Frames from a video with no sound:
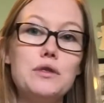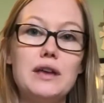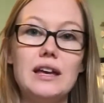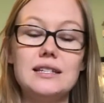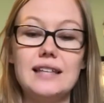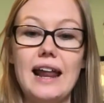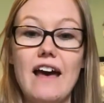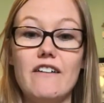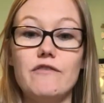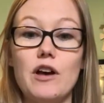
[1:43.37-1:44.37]
things that
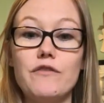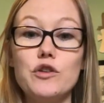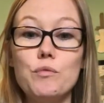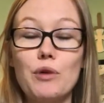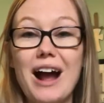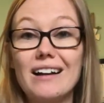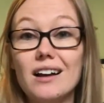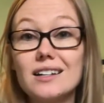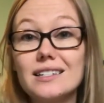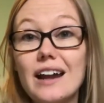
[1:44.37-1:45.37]
have a few
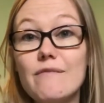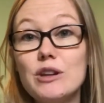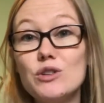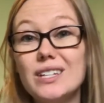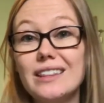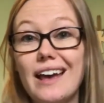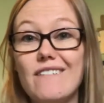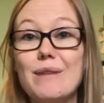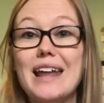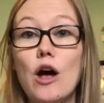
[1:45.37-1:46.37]
products that I've been using that have
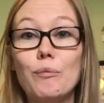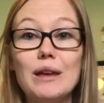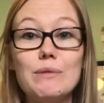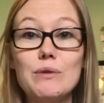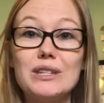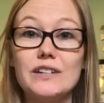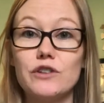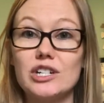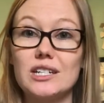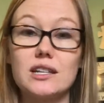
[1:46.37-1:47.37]
been helping me with
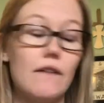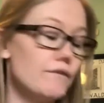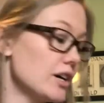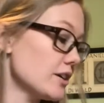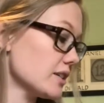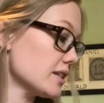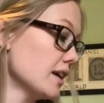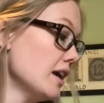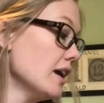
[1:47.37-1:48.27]
different discomforts.